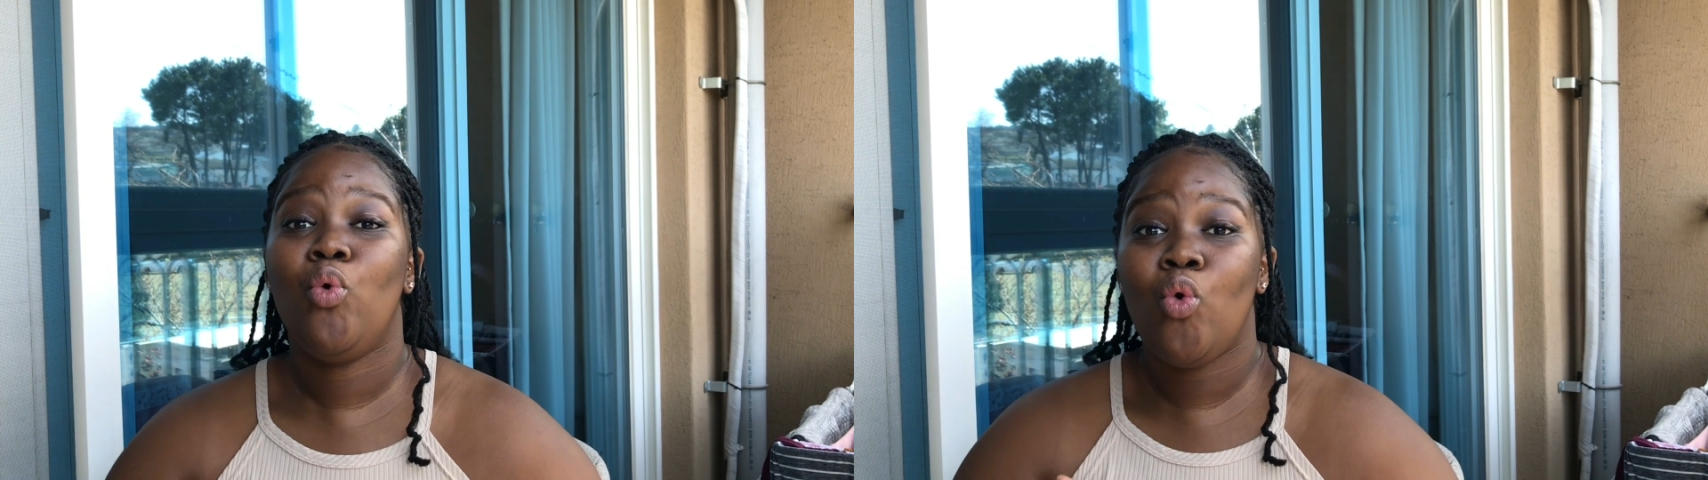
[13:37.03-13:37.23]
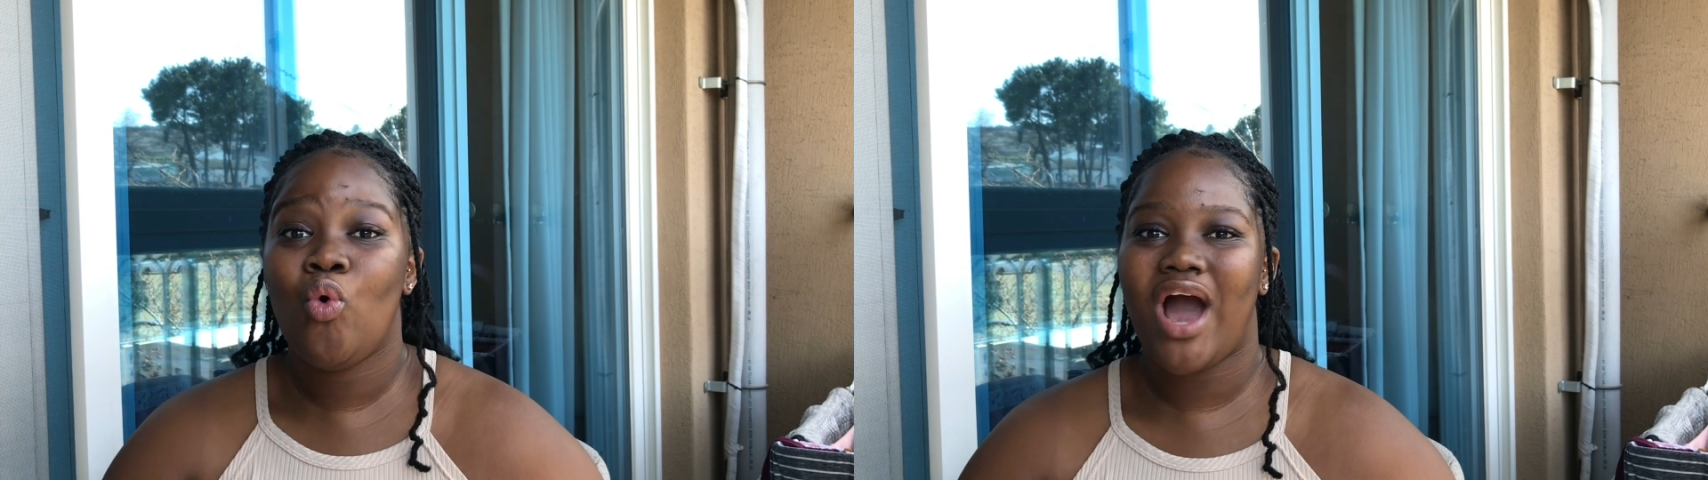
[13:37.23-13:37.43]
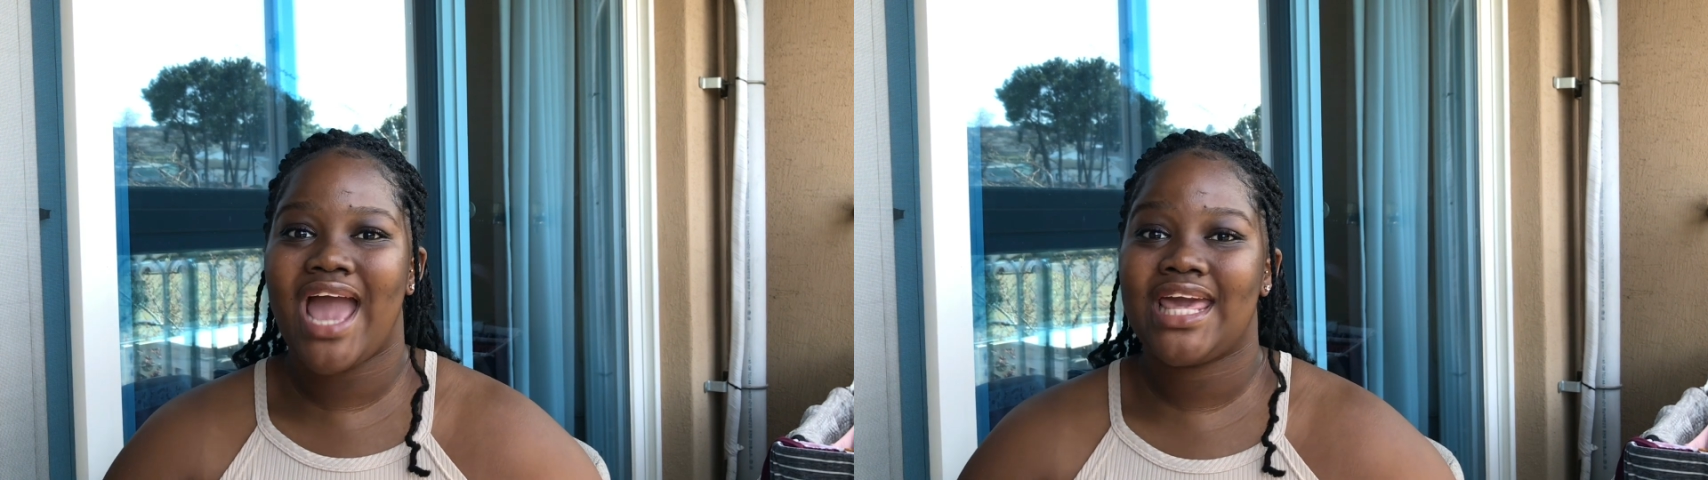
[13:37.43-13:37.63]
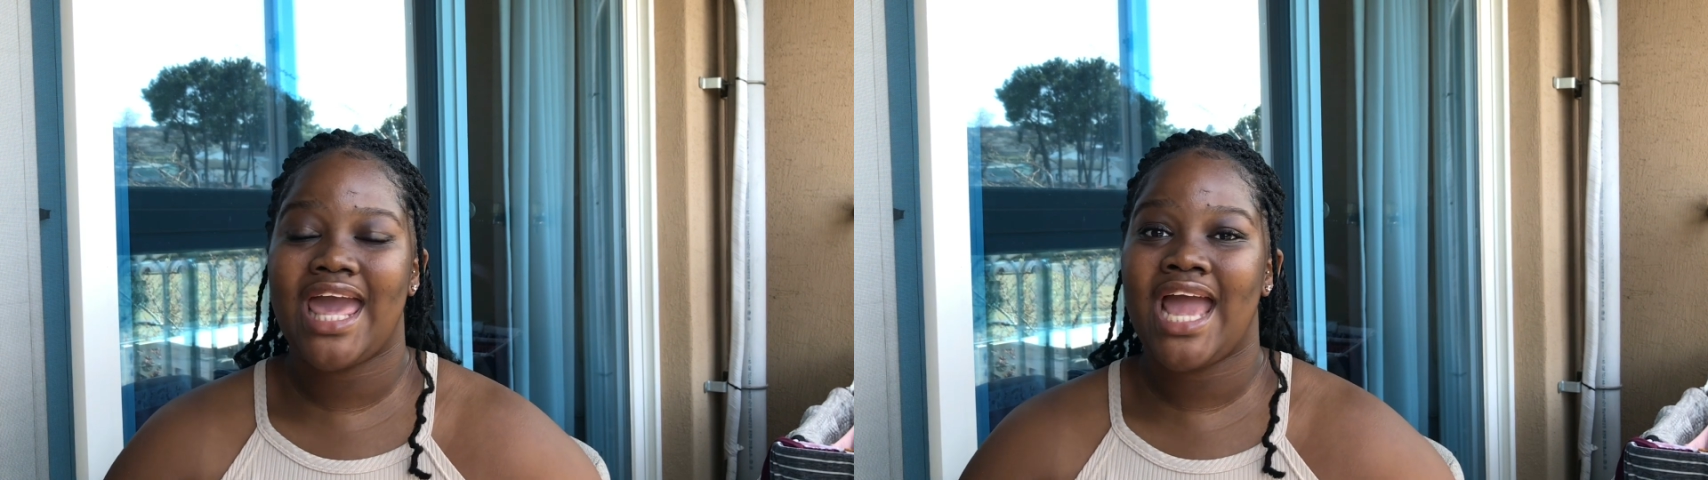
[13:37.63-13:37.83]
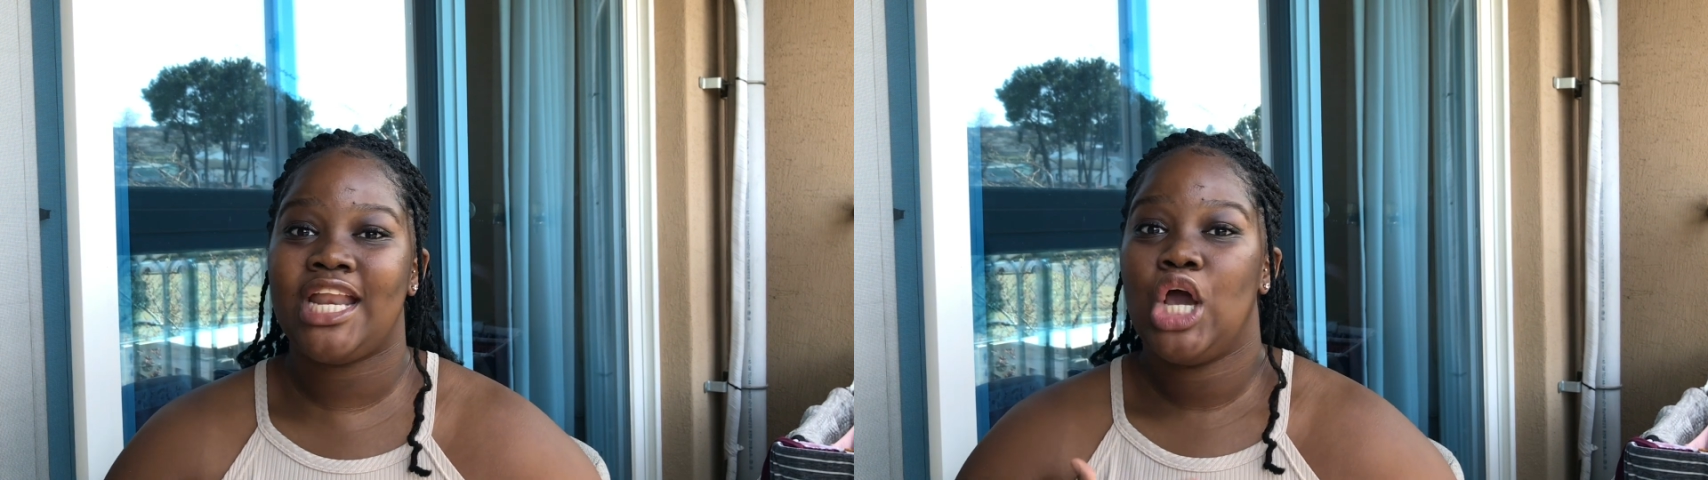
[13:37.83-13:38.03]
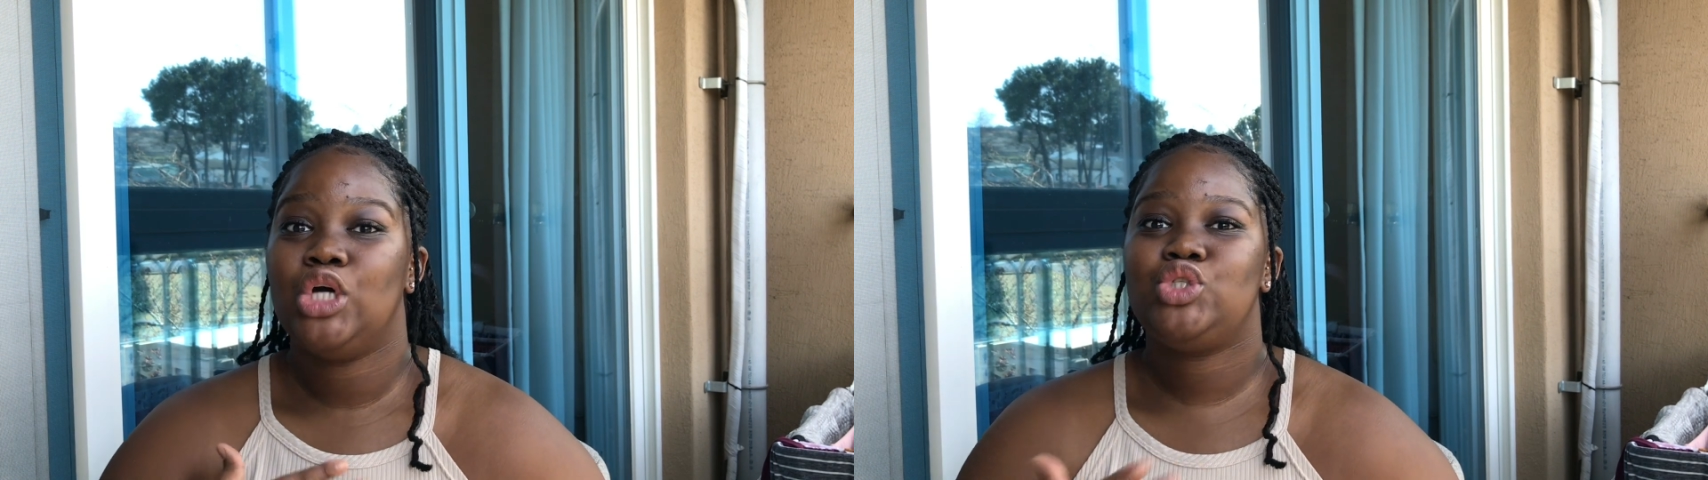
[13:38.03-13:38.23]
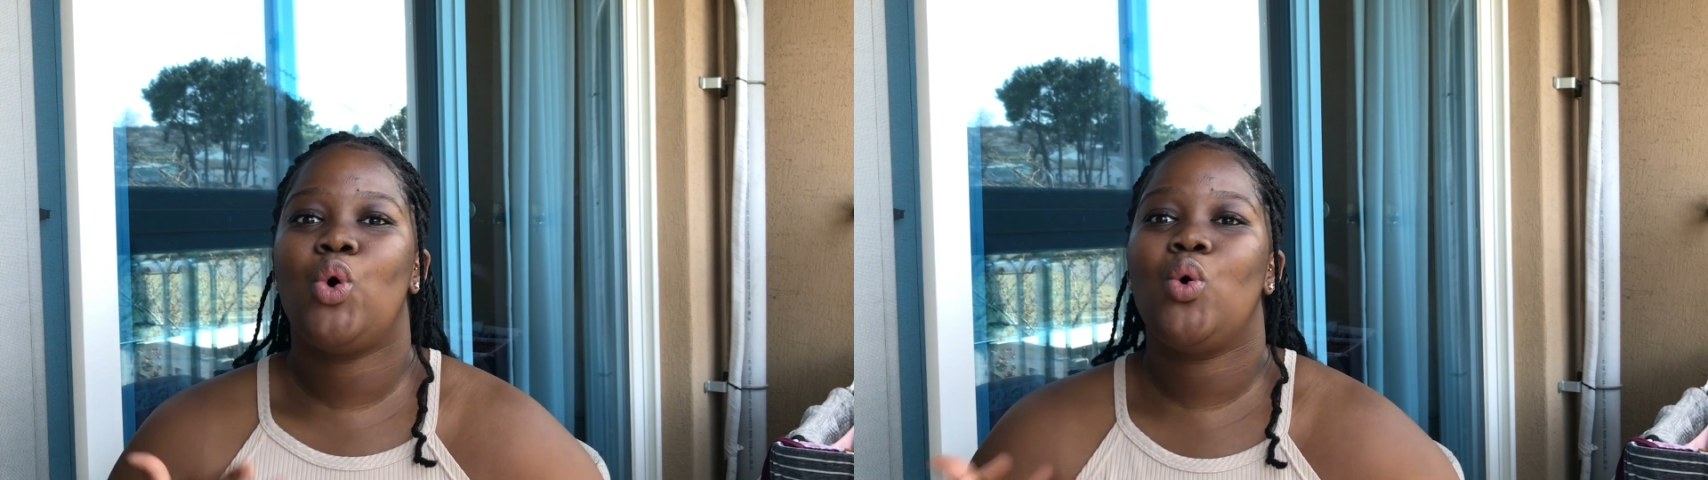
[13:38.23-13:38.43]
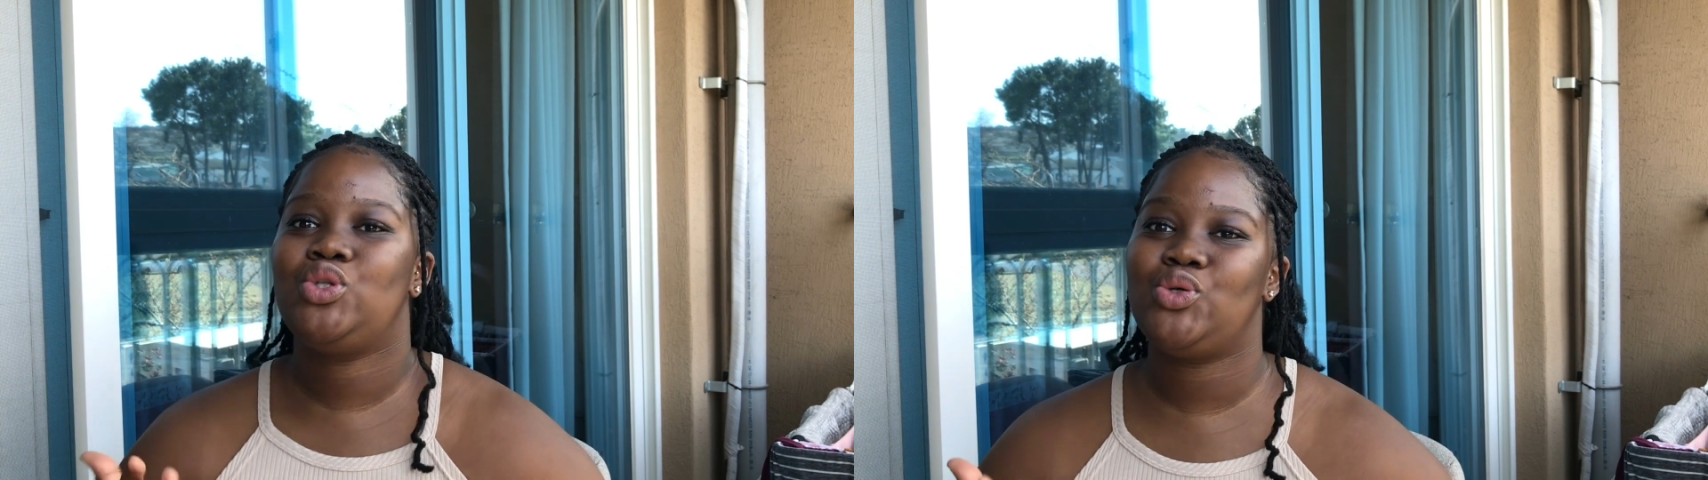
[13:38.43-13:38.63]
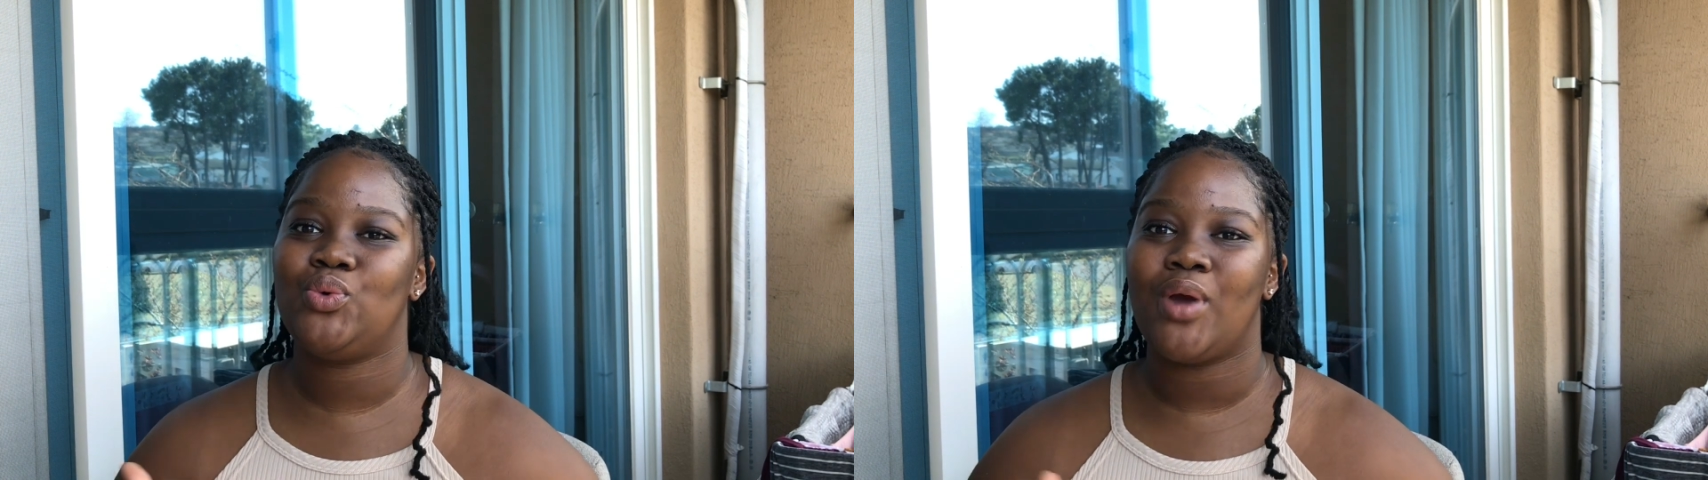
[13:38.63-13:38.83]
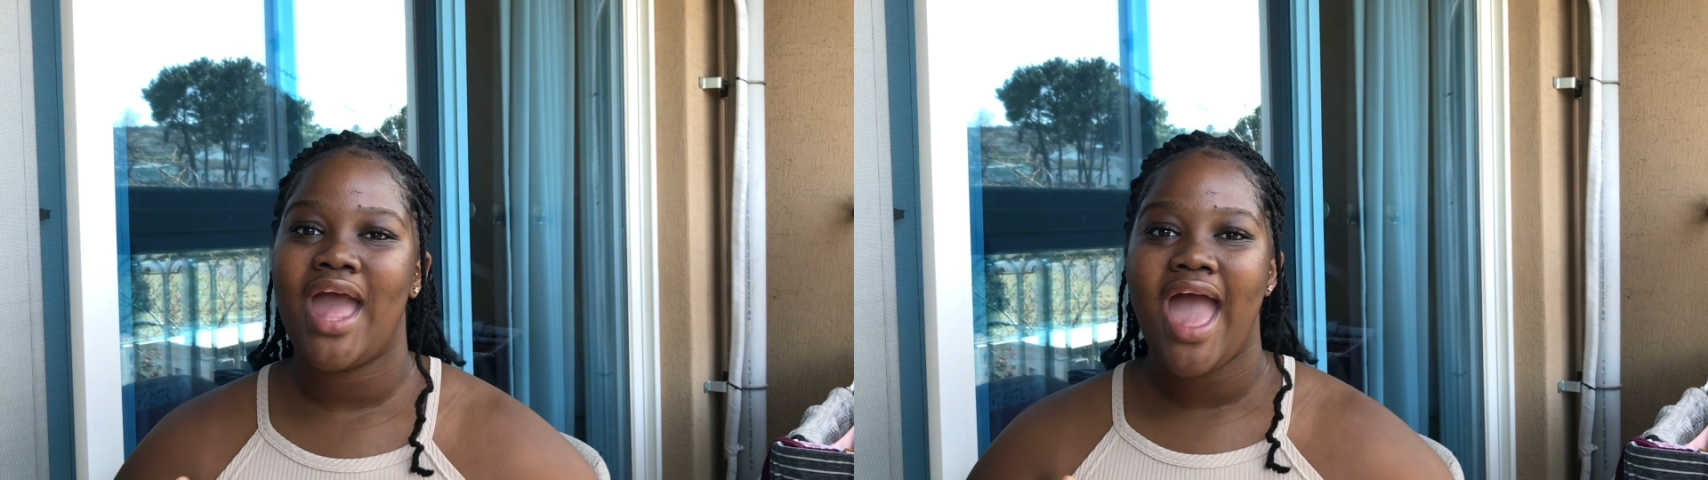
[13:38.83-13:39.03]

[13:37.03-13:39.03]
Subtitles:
who I can talk to.